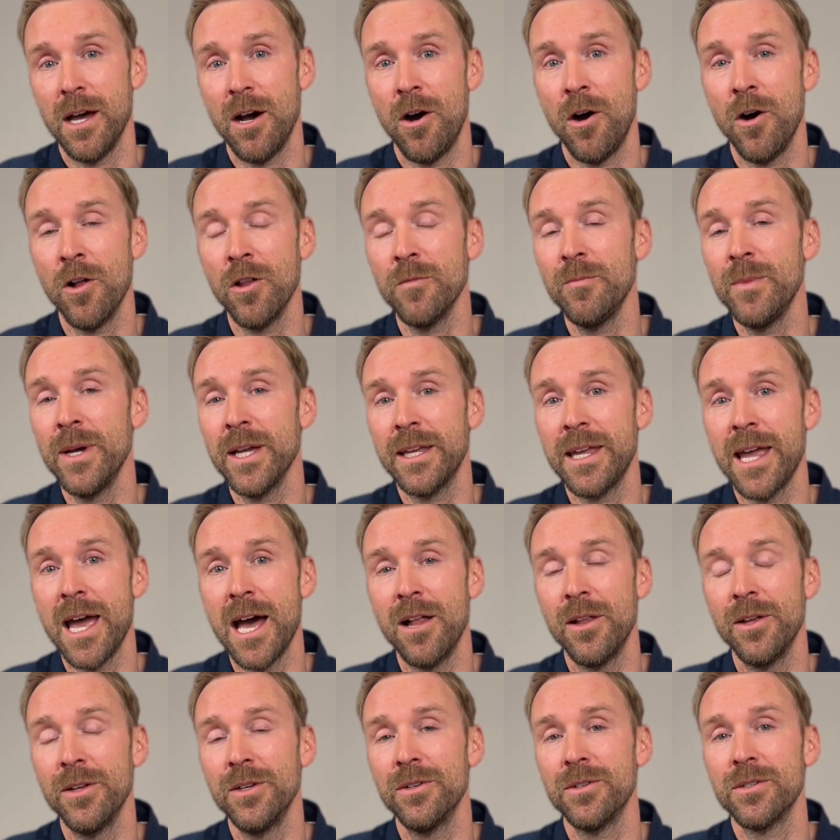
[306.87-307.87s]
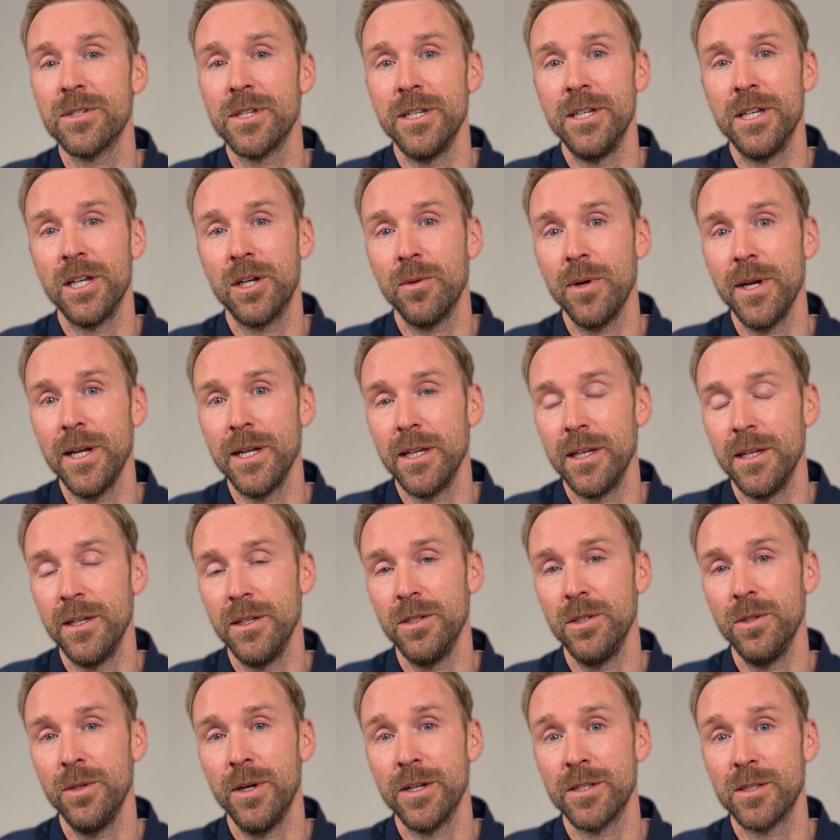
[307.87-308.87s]
All of my calendars integrate
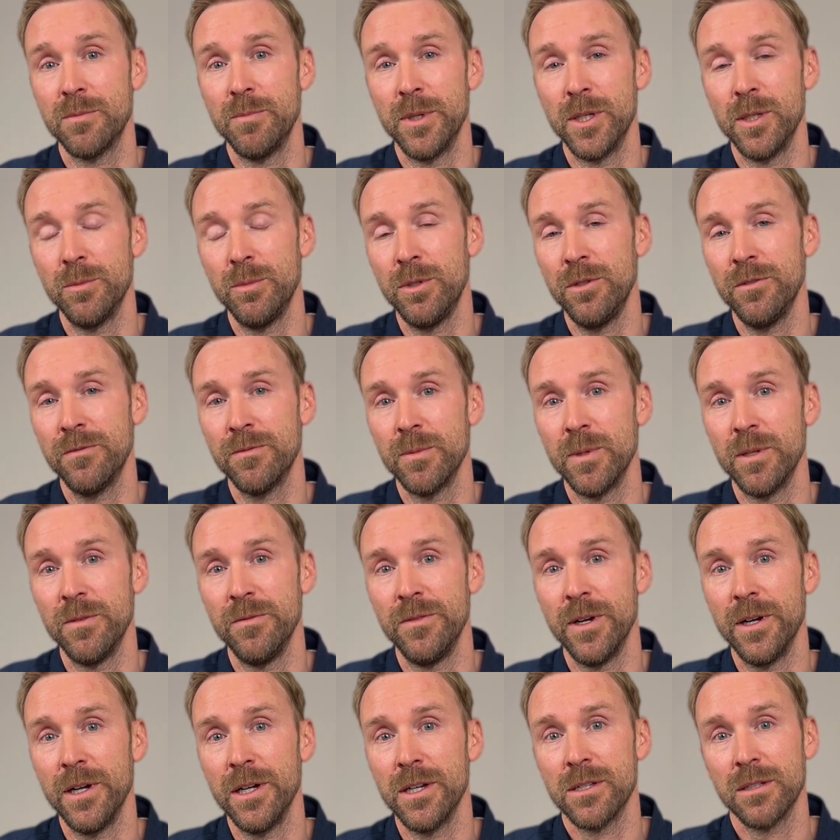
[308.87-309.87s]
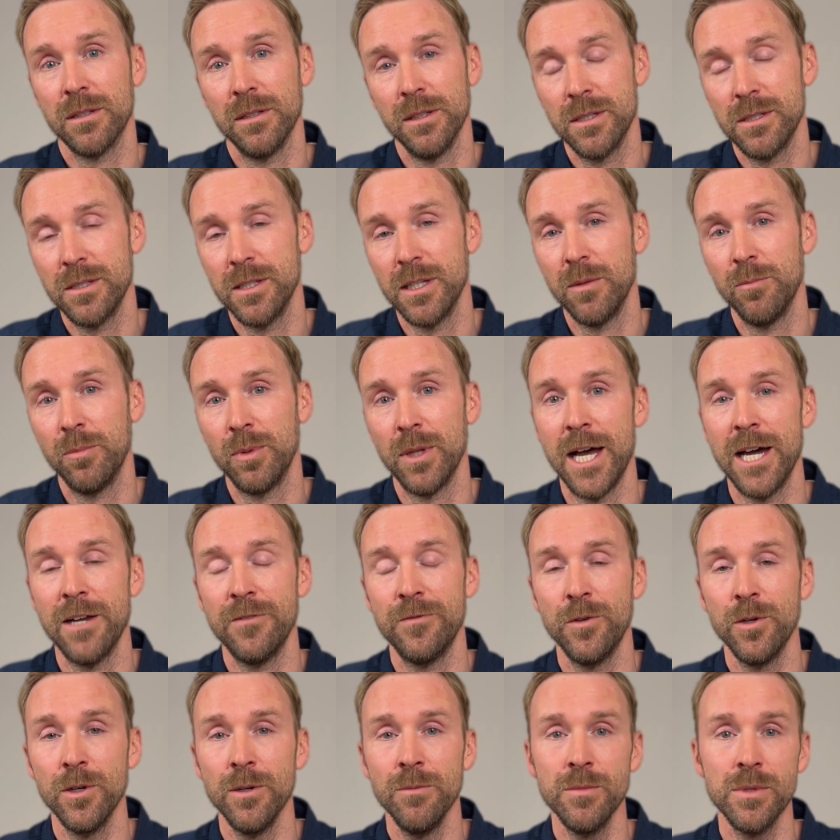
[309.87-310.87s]
into Hospitable from the various listing
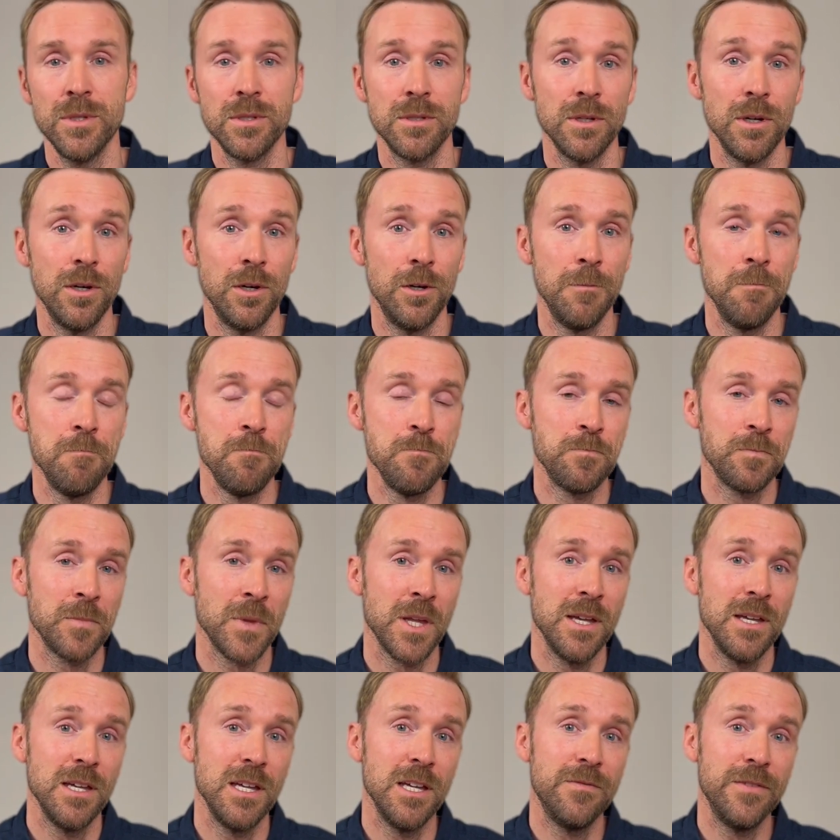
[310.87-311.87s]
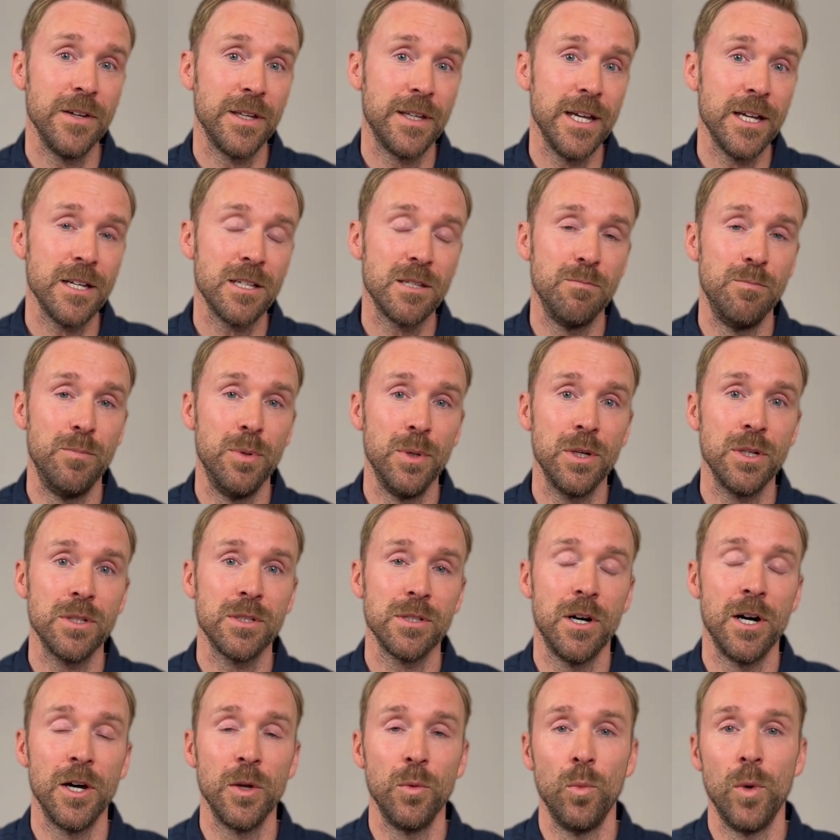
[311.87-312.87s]
platforms. So if a guest
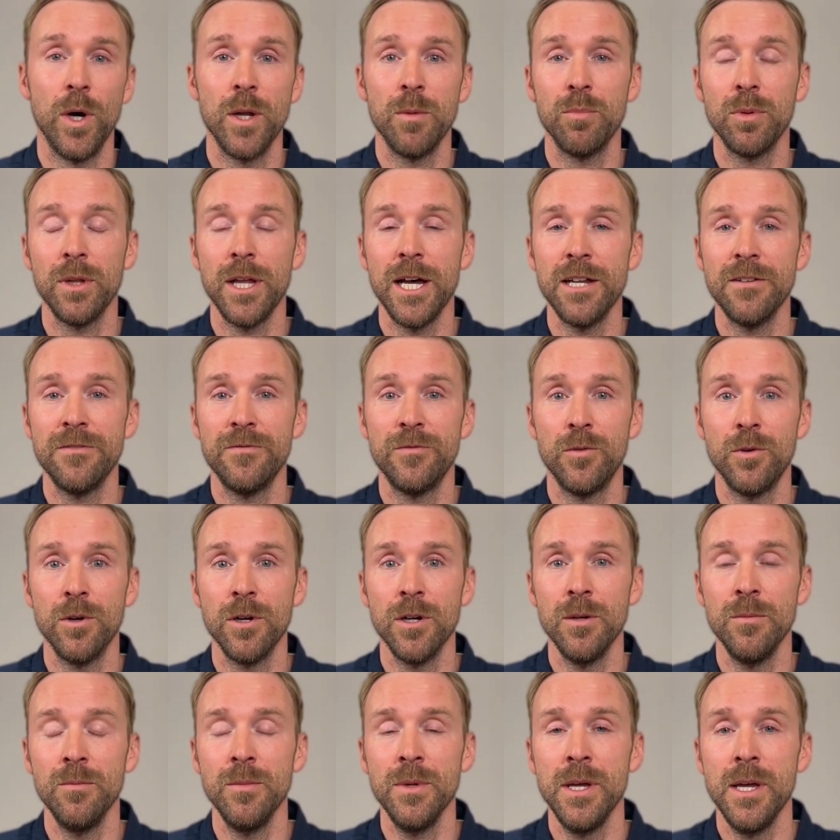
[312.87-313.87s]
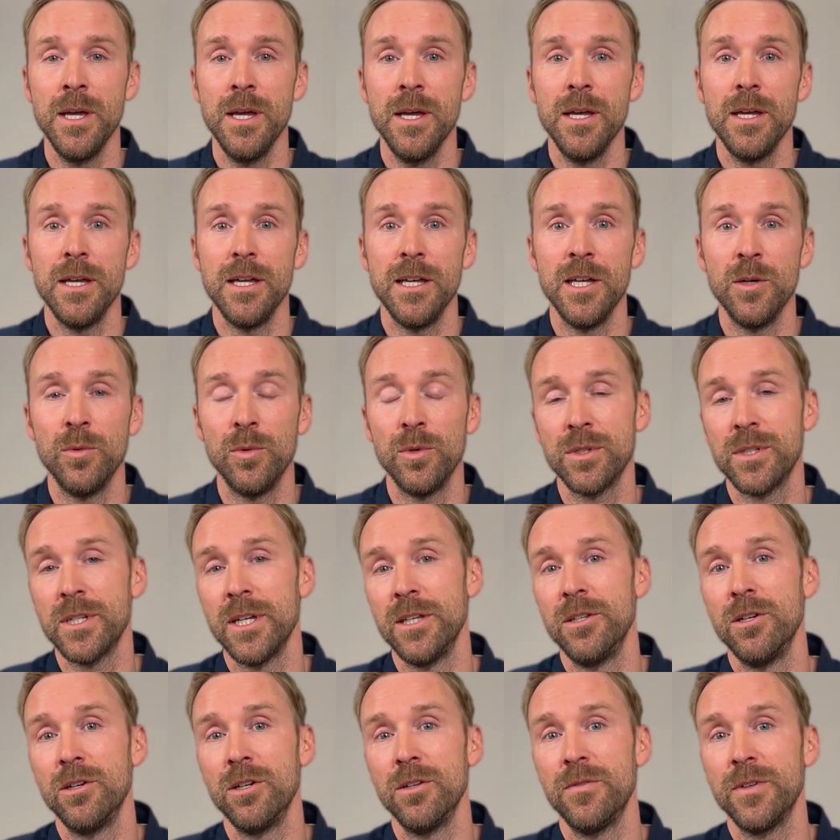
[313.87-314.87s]
books on one platform, it will
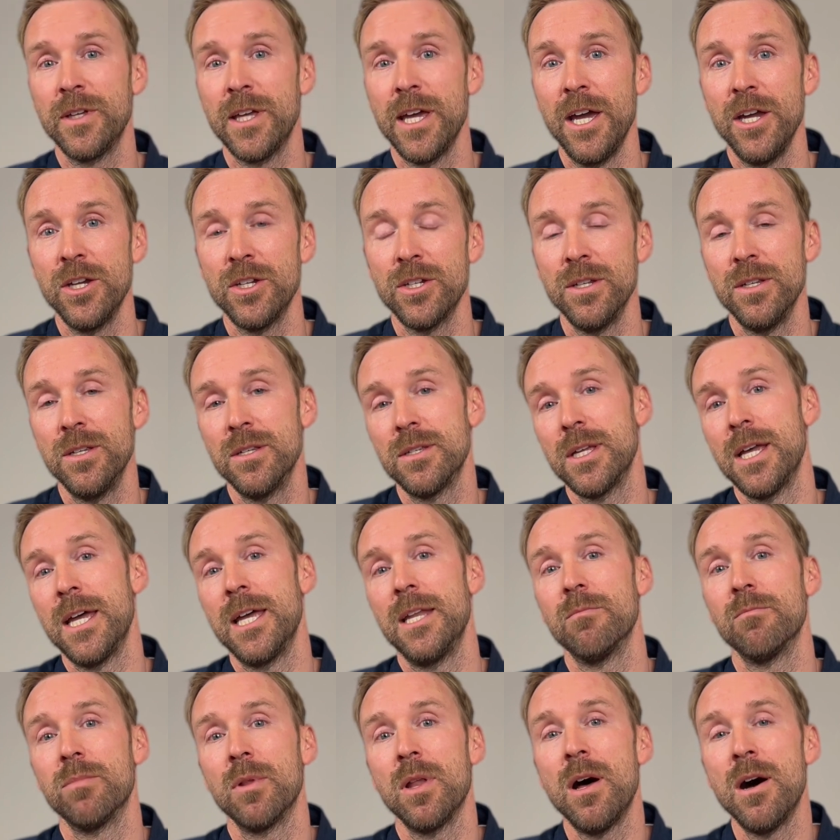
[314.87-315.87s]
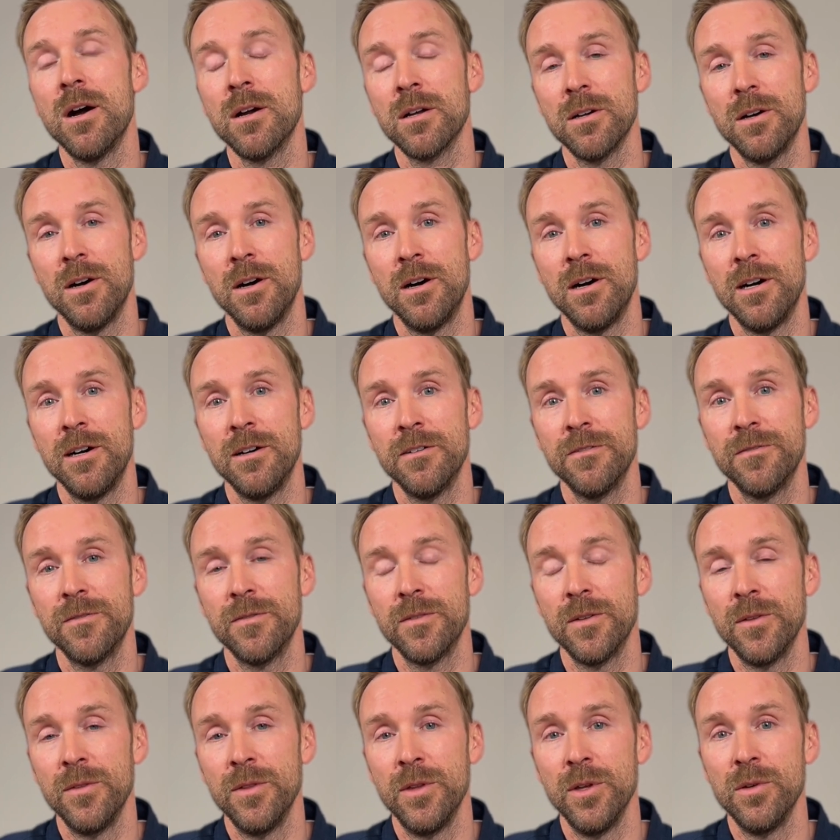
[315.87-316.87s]
send notifications and block off
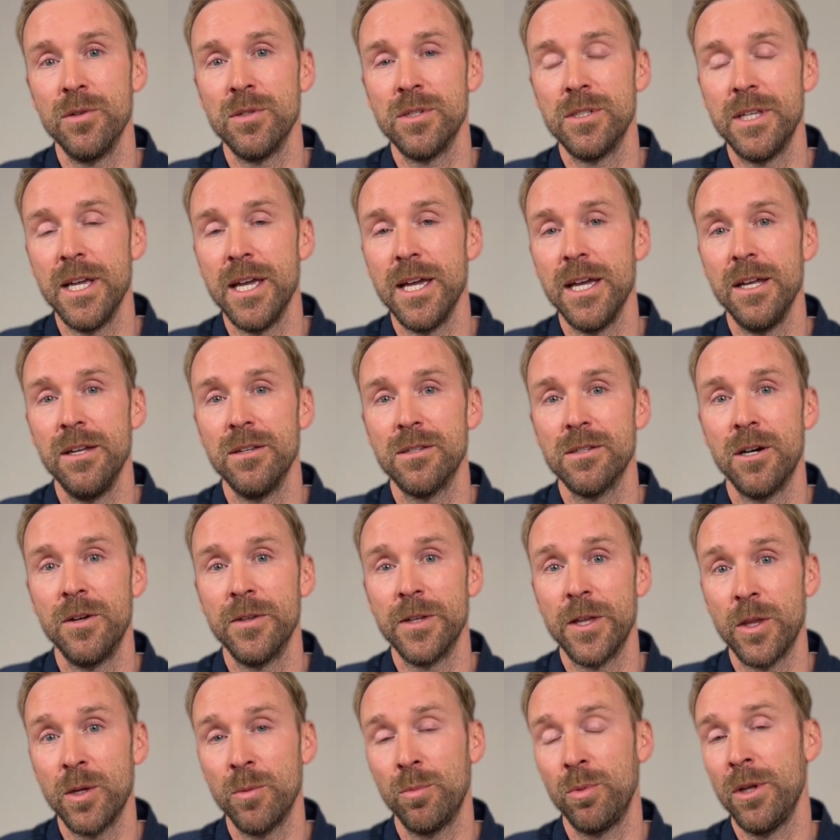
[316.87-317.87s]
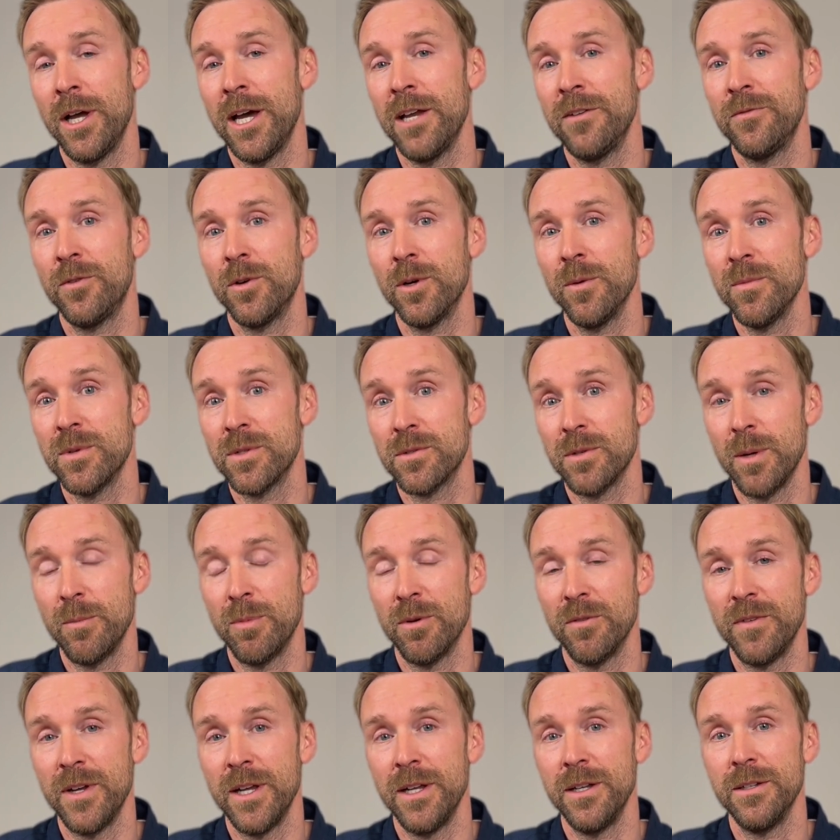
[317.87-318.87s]
those days on the other platform, so I
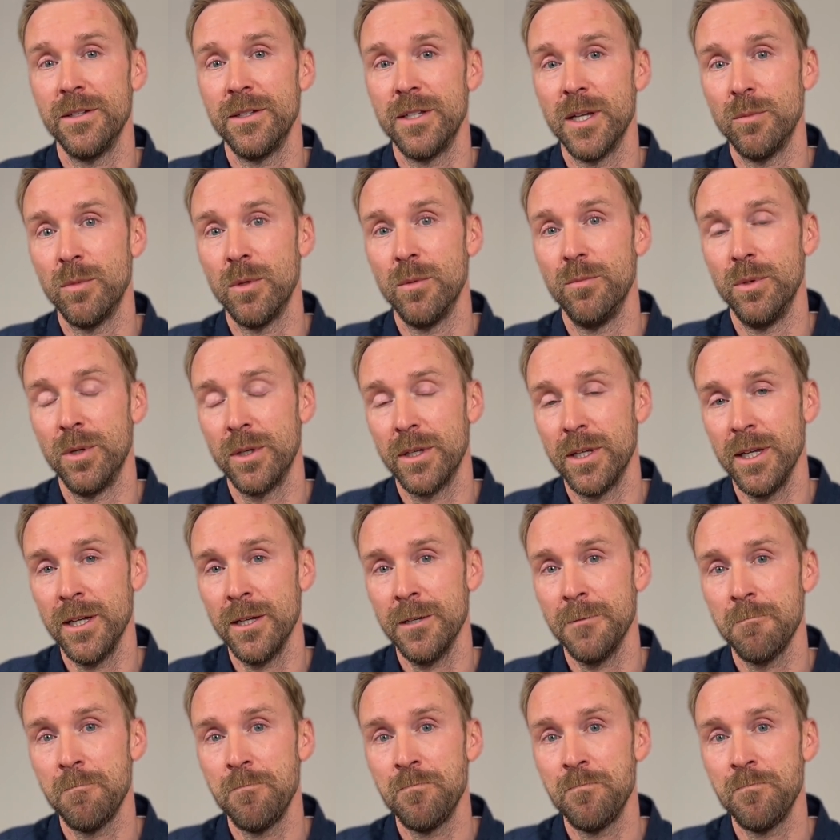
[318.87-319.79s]
prevent double booking.